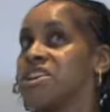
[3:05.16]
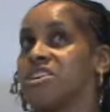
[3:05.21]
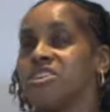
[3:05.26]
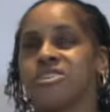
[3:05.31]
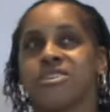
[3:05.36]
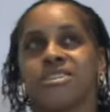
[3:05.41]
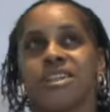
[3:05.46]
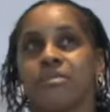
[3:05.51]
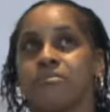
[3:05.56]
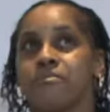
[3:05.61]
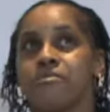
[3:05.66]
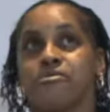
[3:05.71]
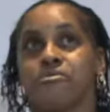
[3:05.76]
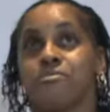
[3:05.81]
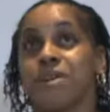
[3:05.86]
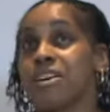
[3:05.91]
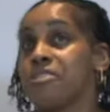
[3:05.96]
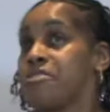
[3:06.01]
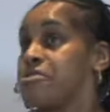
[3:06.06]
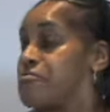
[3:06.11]
He slept for
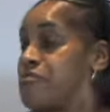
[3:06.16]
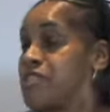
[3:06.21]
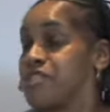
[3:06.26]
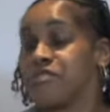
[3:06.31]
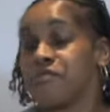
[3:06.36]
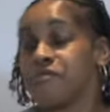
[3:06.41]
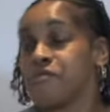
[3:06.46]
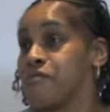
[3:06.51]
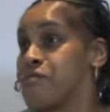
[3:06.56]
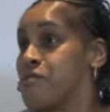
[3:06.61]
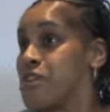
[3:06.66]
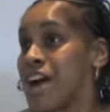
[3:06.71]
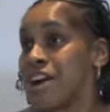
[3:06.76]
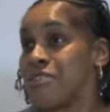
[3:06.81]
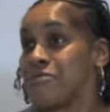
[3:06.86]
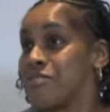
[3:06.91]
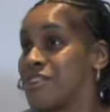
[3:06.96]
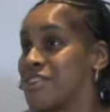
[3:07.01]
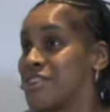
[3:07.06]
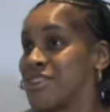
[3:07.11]
about 3 to 4
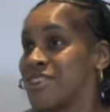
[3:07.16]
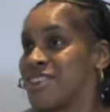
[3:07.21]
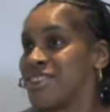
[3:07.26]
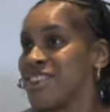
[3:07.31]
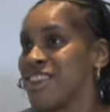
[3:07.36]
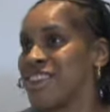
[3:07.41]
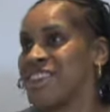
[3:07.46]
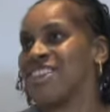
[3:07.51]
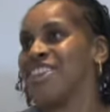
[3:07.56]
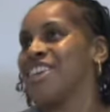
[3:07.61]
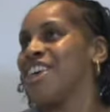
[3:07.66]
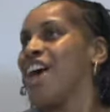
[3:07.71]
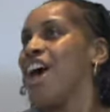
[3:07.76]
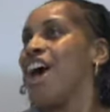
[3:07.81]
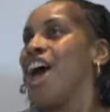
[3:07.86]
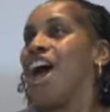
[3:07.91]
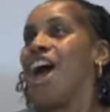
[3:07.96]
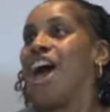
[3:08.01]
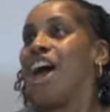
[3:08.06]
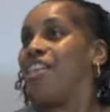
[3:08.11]
hours.
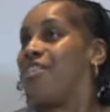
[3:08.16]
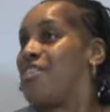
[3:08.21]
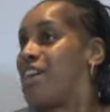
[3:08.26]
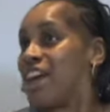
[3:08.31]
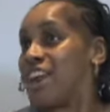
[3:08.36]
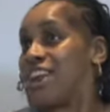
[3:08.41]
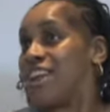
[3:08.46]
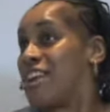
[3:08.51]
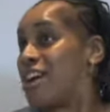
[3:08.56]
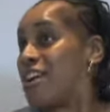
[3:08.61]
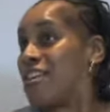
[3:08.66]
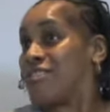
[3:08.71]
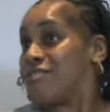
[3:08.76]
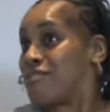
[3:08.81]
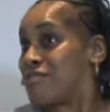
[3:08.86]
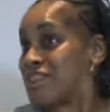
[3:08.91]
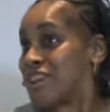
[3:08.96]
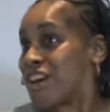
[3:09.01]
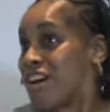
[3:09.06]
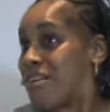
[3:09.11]
Then
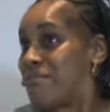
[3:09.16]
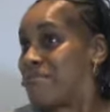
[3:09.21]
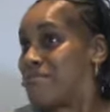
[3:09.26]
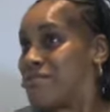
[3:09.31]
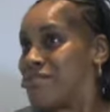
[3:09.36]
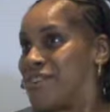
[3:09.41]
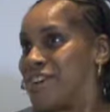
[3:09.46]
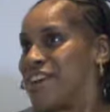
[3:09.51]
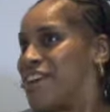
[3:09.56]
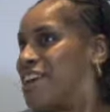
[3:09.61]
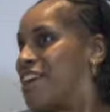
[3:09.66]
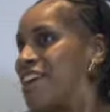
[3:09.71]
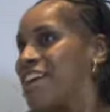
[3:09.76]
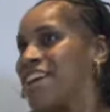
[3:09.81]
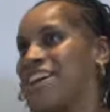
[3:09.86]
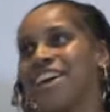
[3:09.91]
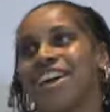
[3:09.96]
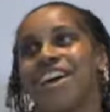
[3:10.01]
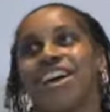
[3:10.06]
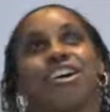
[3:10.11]
looked up,
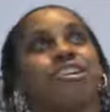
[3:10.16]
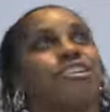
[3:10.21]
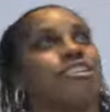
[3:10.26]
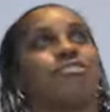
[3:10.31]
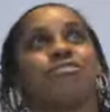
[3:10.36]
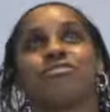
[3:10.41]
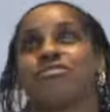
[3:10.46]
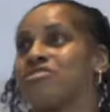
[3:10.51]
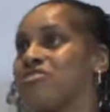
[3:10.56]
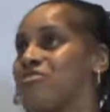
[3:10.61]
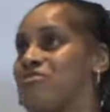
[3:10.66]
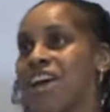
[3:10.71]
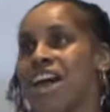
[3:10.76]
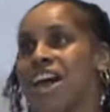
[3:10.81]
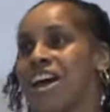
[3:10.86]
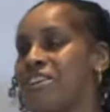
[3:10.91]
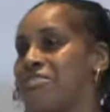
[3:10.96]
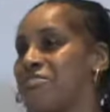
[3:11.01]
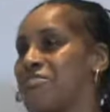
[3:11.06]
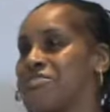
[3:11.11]
looked
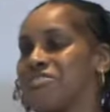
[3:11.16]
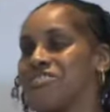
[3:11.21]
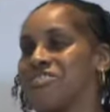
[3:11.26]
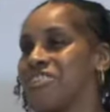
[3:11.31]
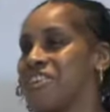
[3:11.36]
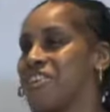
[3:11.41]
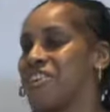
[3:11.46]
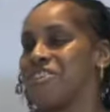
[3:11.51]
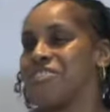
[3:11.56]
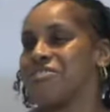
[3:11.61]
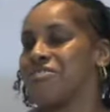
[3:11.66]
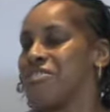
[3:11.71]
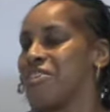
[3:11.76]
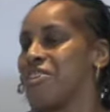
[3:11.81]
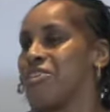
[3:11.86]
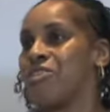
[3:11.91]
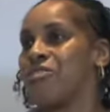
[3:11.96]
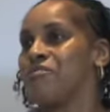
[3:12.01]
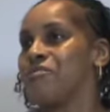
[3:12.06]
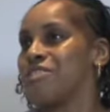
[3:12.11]
around,
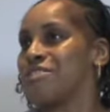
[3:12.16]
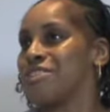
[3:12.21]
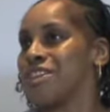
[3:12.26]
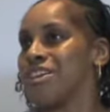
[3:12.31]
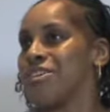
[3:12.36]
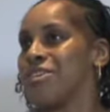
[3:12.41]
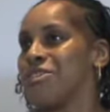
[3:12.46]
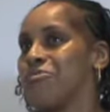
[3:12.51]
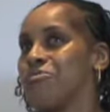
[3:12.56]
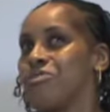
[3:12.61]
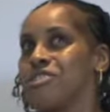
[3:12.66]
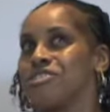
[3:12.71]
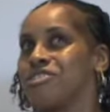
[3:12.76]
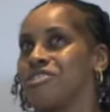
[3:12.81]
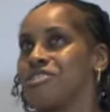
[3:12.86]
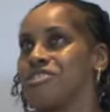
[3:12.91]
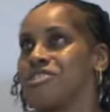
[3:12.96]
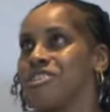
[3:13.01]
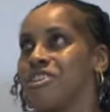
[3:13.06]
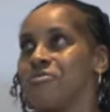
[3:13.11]
obviously
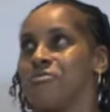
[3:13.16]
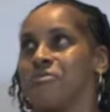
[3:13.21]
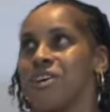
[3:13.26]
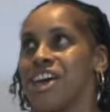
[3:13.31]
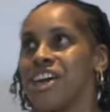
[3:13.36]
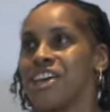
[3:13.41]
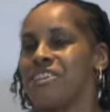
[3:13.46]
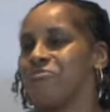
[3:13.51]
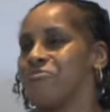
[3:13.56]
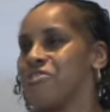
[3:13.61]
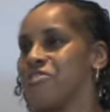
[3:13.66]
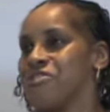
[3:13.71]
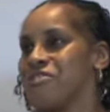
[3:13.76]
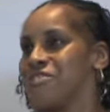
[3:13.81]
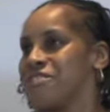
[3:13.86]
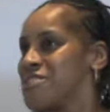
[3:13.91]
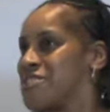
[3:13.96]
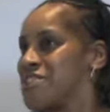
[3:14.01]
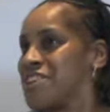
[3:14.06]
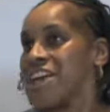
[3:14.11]
wanted to know where he
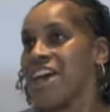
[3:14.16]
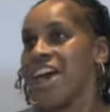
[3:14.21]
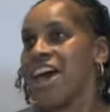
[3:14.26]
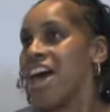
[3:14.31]
was,